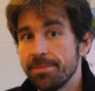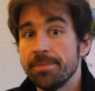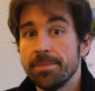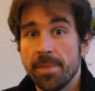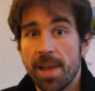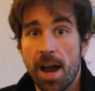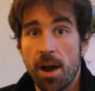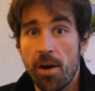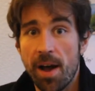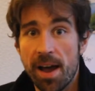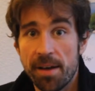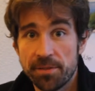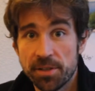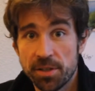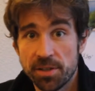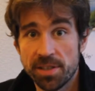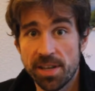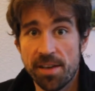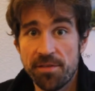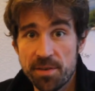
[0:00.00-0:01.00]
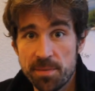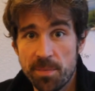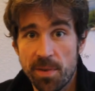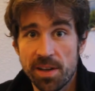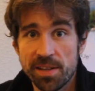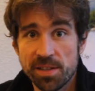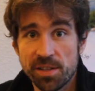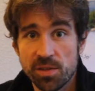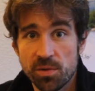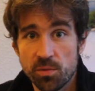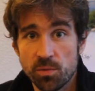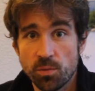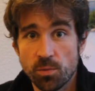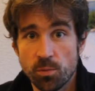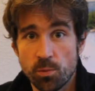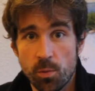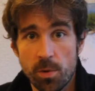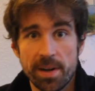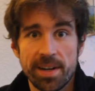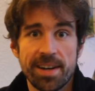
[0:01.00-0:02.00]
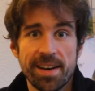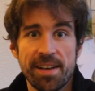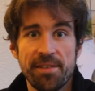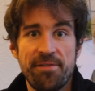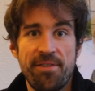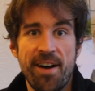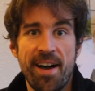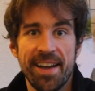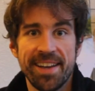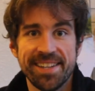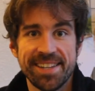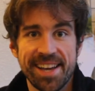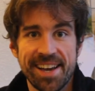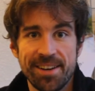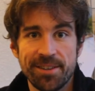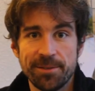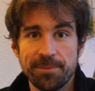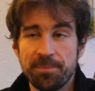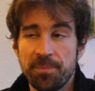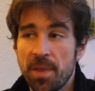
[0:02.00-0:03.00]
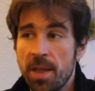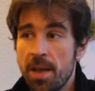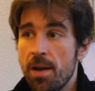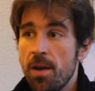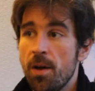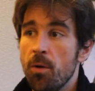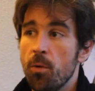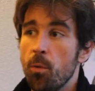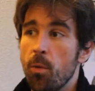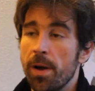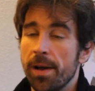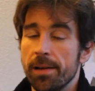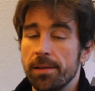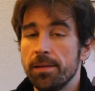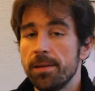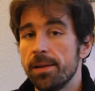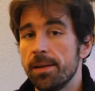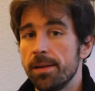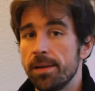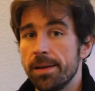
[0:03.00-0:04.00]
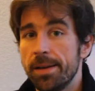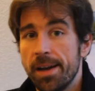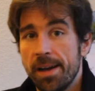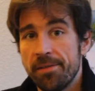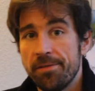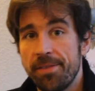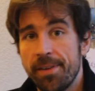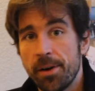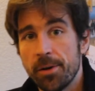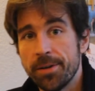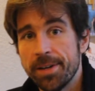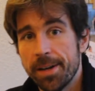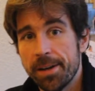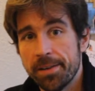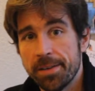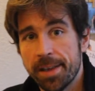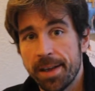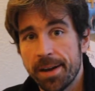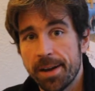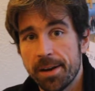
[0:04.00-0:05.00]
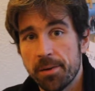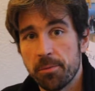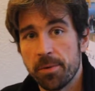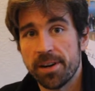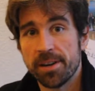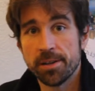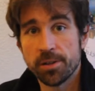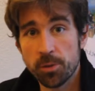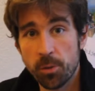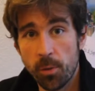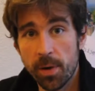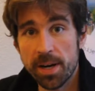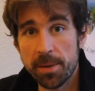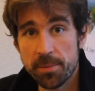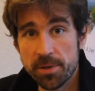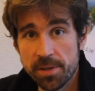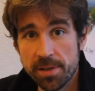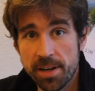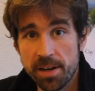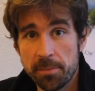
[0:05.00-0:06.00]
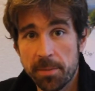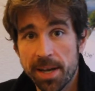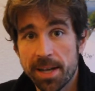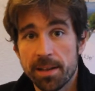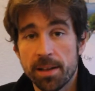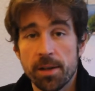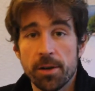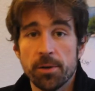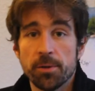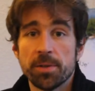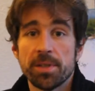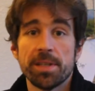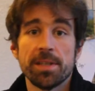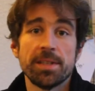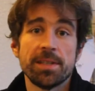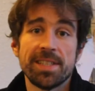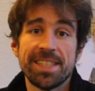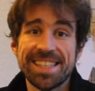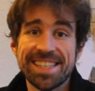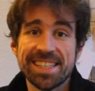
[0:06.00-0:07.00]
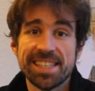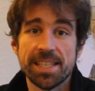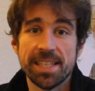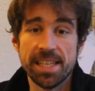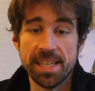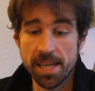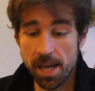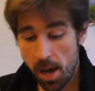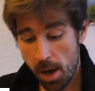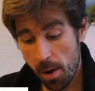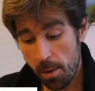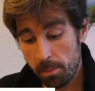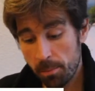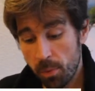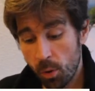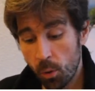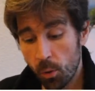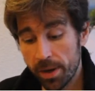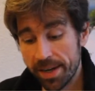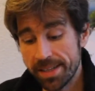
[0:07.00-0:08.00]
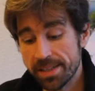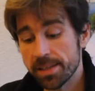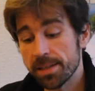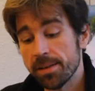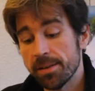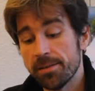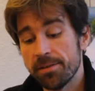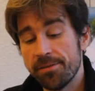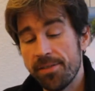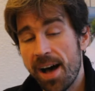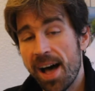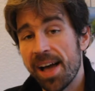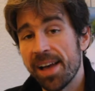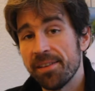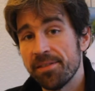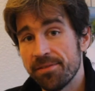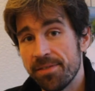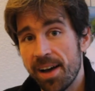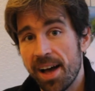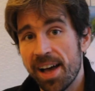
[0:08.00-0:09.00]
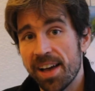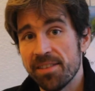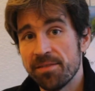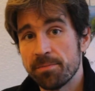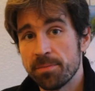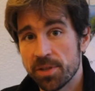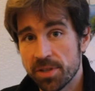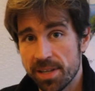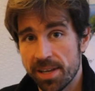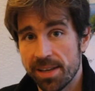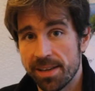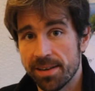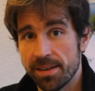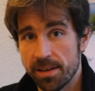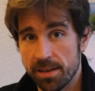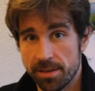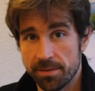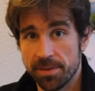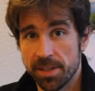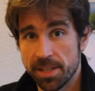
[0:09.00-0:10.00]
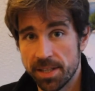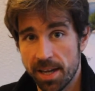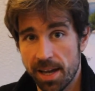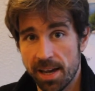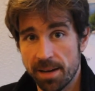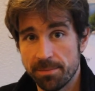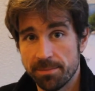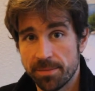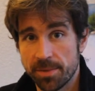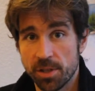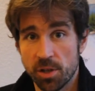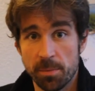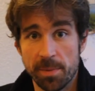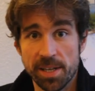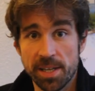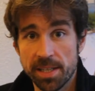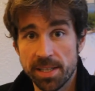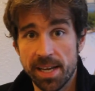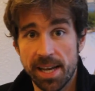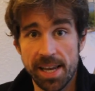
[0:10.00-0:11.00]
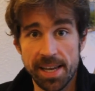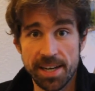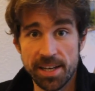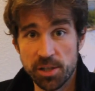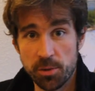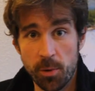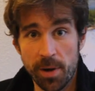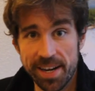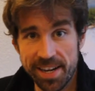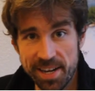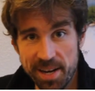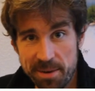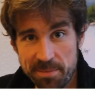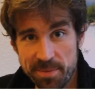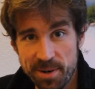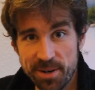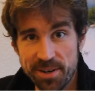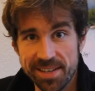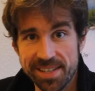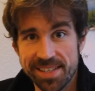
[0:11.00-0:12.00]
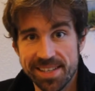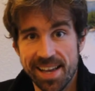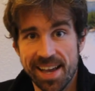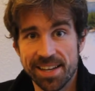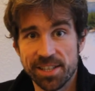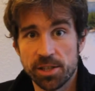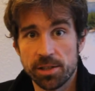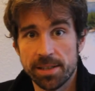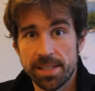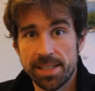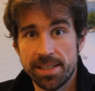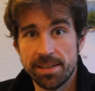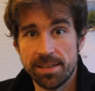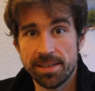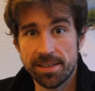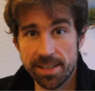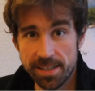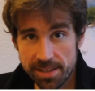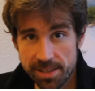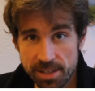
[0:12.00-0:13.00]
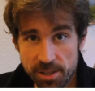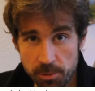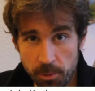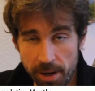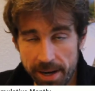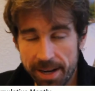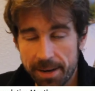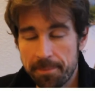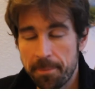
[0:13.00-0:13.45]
Now, after 7 months, what did I find out? Well, I found out that I wear 20% of my clothes 60.55% of the time. So my 80-20 number is actually 60-20.